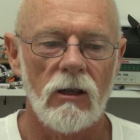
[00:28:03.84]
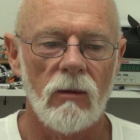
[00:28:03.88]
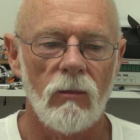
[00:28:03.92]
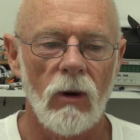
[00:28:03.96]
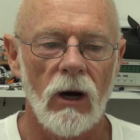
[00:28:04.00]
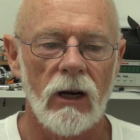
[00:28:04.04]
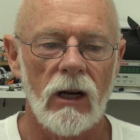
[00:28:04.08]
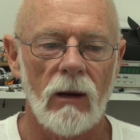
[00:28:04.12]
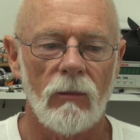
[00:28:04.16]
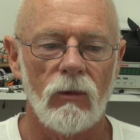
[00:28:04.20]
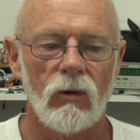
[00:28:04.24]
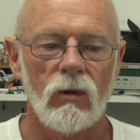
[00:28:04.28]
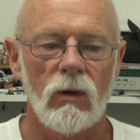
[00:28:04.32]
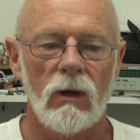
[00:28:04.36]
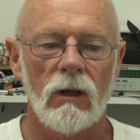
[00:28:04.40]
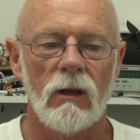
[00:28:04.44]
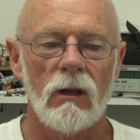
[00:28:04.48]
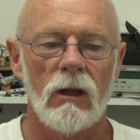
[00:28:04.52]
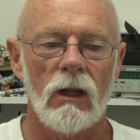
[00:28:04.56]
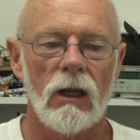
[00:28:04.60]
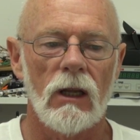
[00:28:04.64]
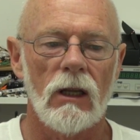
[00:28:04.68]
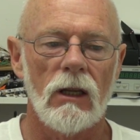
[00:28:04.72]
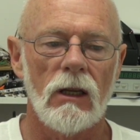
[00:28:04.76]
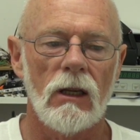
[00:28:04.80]
your mind up between
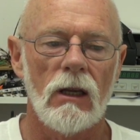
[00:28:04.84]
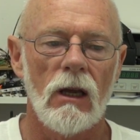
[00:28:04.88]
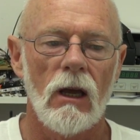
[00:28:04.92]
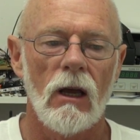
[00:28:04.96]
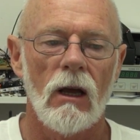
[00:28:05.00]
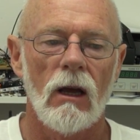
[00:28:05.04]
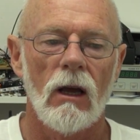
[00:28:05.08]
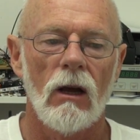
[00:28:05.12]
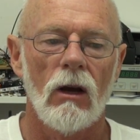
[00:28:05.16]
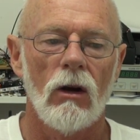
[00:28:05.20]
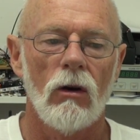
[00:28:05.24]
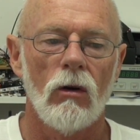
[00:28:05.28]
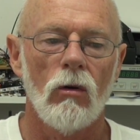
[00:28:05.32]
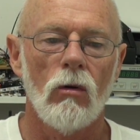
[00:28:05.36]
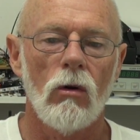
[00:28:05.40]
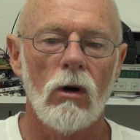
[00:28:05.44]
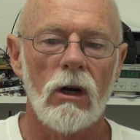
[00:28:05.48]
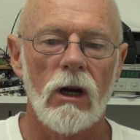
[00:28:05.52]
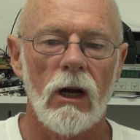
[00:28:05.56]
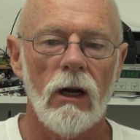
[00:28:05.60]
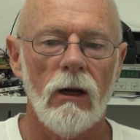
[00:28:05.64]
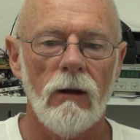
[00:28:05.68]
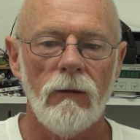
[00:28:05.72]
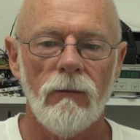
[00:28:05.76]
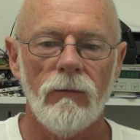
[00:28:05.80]
the
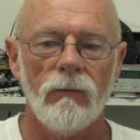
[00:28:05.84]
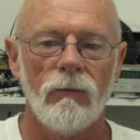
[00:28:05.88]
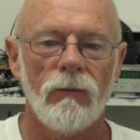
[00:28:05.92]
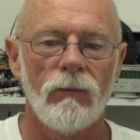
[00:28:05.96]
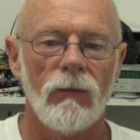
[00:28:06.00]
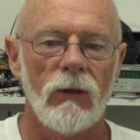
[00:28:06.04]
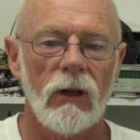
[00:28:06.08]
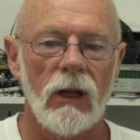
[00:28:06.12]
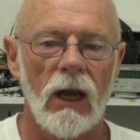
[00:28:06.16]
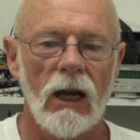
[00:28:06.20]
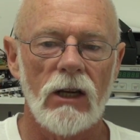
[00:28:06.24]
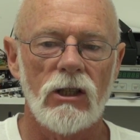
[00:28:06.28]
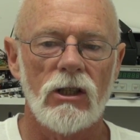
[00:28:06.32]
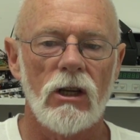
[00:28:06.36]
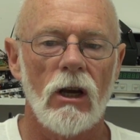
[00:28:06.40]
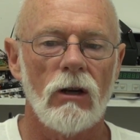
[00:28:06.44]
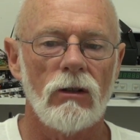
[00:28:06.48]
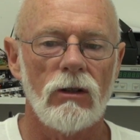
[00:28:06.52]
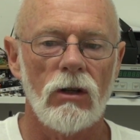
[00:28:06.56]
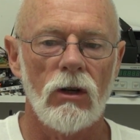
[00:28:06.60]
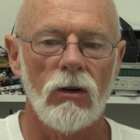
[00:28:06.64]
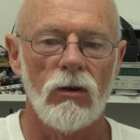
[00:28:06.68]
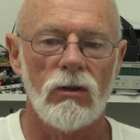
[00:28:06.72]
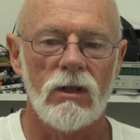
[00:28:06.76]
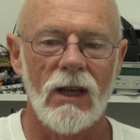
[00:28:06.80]
Orca, the
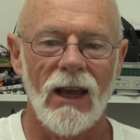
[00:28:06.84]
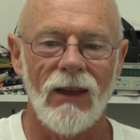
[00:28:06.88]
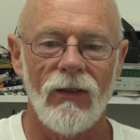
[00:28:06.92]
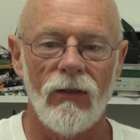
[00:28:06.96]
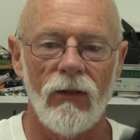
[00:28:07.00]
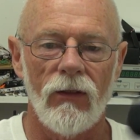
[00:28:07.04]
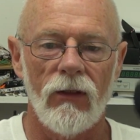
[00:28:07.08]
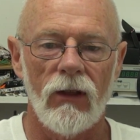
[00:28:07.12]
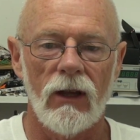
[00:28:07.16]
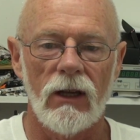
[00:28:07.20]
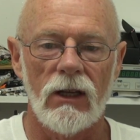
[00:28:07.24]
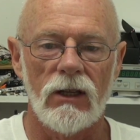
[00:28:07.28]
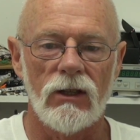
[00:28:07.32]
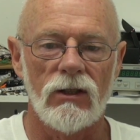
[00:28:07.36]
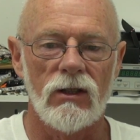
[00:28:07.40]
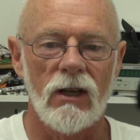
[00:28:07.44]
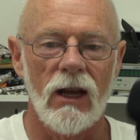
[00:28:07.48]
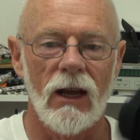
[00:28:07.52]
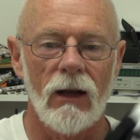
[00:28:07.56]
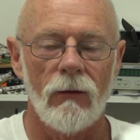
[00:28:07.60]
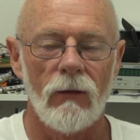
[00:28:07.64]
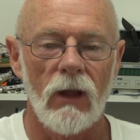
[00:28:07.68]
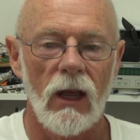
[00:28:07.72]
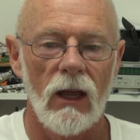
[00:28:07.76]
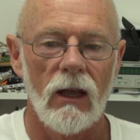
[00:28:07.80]
HDO2s, and these.
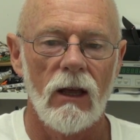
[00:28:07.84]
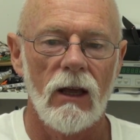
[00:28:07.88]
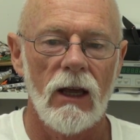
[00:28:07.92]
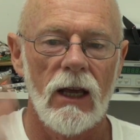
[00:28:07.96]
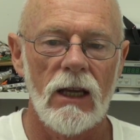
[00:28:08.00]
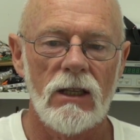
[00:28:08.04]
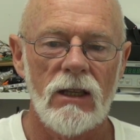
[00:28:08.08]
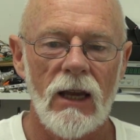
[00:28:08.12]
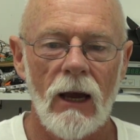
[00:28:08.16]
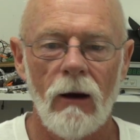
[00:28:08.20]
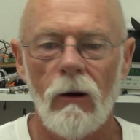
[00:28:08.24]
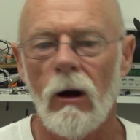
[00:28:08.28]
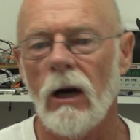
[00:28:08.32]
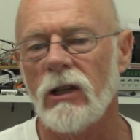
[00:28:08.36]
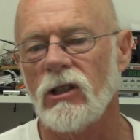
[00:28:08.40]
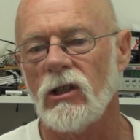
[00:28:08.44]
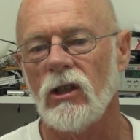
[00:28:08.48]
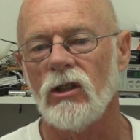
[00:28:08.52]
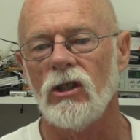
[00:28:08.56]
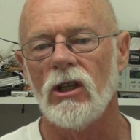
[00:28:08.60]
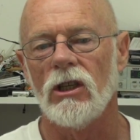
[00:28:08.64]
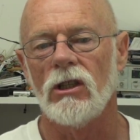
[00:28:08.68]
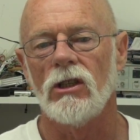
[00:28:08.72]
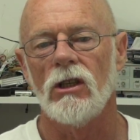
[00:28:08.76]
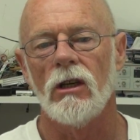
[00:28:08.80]
Now, here's how I
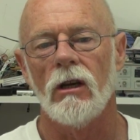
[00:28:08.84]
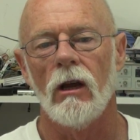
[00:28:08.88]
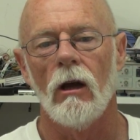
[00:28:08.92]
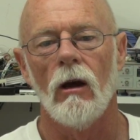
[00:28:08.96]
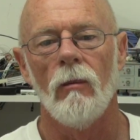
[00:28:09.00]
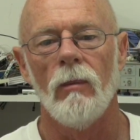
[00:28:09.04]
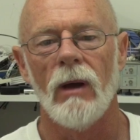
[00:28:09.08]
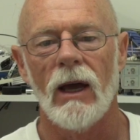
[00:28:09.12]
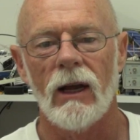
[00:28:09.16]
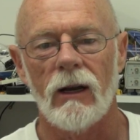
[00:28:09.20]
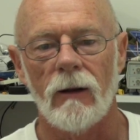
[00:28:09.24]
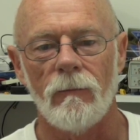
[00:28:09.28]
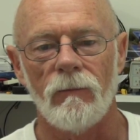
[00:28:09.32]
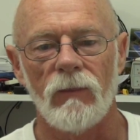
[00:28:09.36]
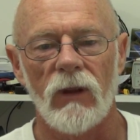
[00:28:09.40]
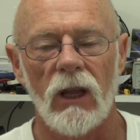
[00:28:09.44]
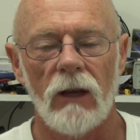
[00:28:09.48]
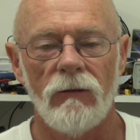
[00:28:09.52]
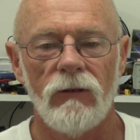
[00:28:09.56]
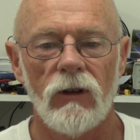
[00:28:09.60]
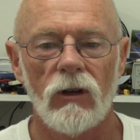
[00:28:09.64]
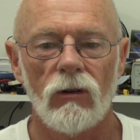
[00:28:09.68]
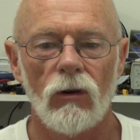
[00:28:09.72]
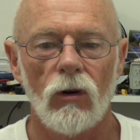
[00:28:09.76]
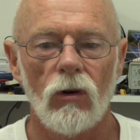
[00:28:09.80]
suggest you go about it.
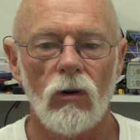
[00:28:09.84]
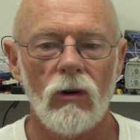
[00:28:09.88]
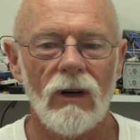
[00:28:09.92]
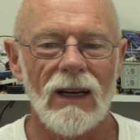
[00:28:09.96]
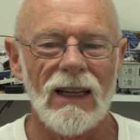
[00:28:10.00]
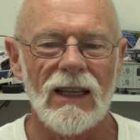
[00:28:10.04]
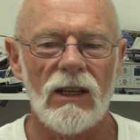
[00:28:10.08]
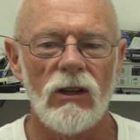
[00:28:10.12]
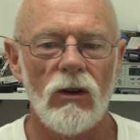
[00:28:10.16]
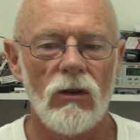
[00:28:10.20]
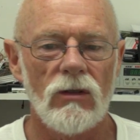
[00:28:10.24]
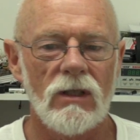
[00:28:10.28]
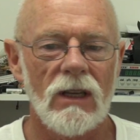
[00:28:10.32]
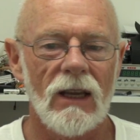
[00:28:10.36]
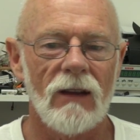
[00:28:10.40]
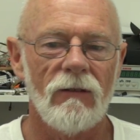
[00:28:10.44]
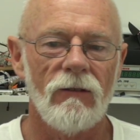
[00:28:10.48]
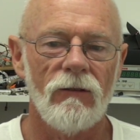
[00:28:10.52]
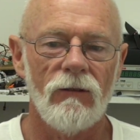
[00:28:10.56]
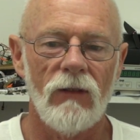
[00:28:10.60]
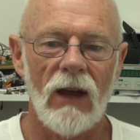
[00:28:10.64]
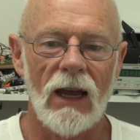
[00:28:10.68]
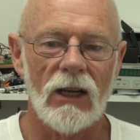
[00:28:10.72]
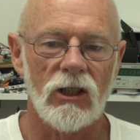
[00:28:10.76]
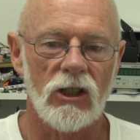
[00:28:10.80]
If you're already using
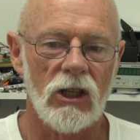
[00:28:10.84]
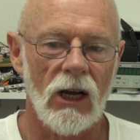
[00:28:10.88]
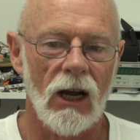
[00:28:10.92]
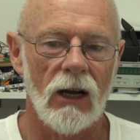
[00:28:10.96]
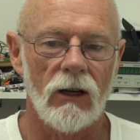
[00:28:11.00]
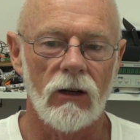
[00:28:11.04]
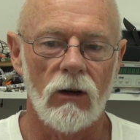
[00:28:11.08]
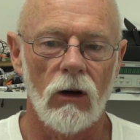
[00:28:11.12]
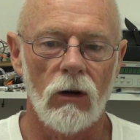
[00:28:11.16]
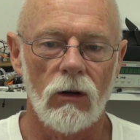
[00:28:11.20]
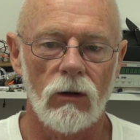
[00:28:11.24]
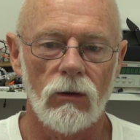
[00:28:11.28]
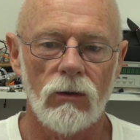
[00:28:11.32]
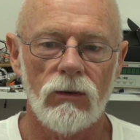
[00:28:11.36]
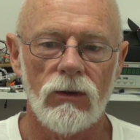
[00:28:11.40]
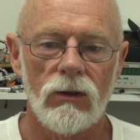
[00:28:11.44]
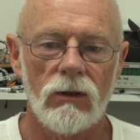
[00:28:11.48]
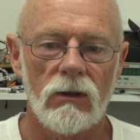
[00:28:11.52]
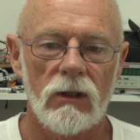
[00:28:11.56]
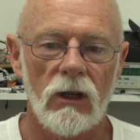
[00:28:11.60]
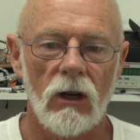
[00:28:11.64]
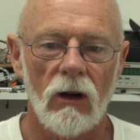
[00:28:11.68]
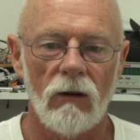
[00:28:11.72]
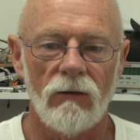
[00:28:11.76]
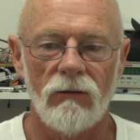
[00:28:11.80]
FatShark
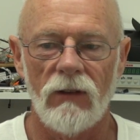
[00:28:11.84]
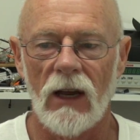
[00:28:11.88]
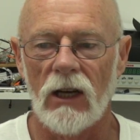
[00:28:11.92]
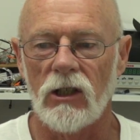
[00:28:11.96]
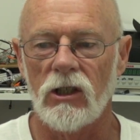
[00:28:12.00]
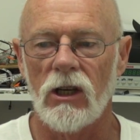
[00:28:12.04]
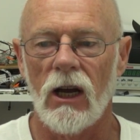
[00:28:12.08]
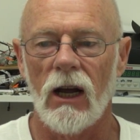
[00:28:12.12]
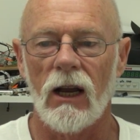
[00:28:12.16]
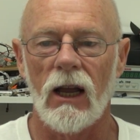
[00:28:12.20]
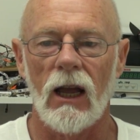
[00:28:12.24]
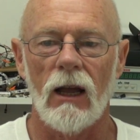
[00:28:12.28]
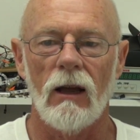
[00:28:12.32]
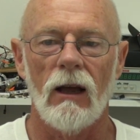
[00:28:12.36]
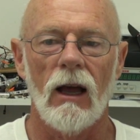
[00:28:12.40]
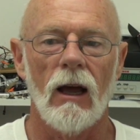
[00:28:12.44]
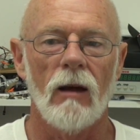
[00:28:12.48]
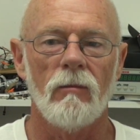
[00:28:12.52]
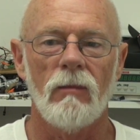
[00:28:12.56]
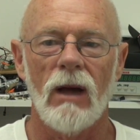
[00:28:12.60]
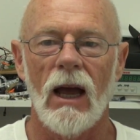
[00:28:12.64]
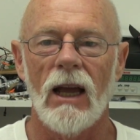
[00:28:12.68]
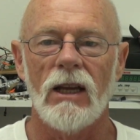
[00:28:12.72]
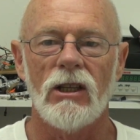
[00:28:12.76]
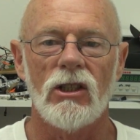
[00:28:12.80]
goggles, you've got FatShark
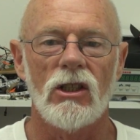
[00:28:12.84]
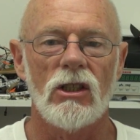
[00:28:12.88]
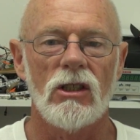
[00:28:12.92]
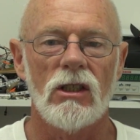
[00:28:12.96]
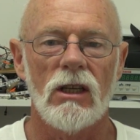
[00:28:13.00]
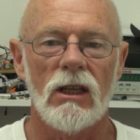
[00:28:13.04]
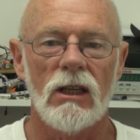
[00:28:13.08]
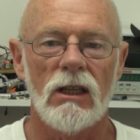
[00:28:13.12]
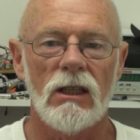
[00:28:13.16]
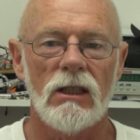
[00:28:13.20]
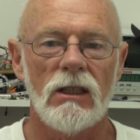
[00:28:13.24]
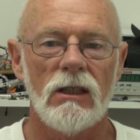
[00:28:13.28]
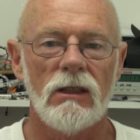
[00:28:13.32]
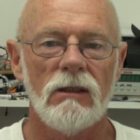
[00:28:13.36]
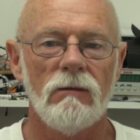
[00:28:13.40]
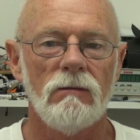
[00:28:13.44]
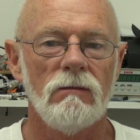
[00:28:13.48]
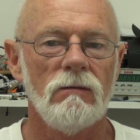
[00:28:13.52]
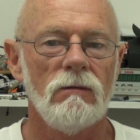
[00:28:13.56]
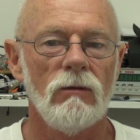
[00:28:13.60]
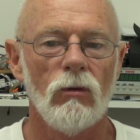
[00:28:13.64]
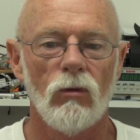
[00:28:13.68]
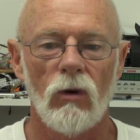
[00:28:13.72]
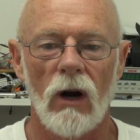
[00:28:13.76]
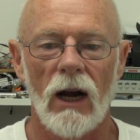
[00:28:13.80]
HD
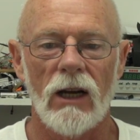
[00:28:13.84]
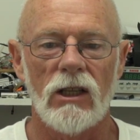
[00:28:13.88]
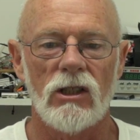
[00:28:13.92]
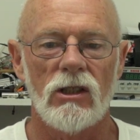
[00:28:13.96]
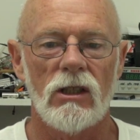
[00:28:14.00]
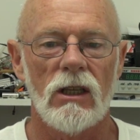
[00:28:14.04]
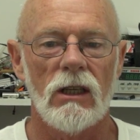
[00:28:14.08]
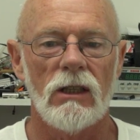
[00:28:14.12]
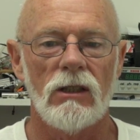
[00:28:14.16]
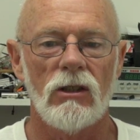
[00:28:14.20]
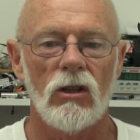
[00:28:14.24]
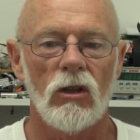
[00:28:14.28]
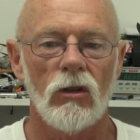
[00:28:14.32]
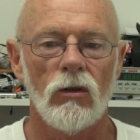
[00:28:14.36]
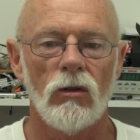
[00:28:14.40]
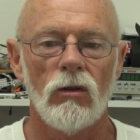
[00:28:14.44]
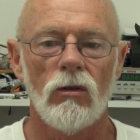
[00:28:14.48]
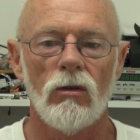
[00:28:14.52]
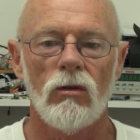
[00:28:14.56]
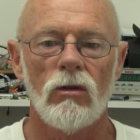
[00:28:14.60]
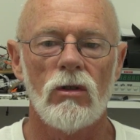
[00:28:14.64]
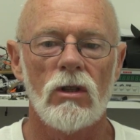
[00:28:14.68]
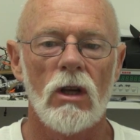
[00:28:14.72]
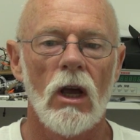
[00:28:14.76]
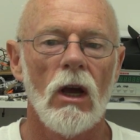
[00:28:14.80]
or
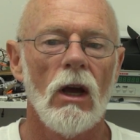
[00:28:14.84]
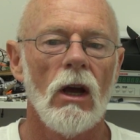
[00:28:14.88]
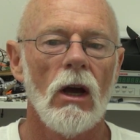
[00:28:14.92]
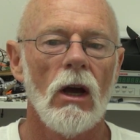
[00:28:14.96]
HD2s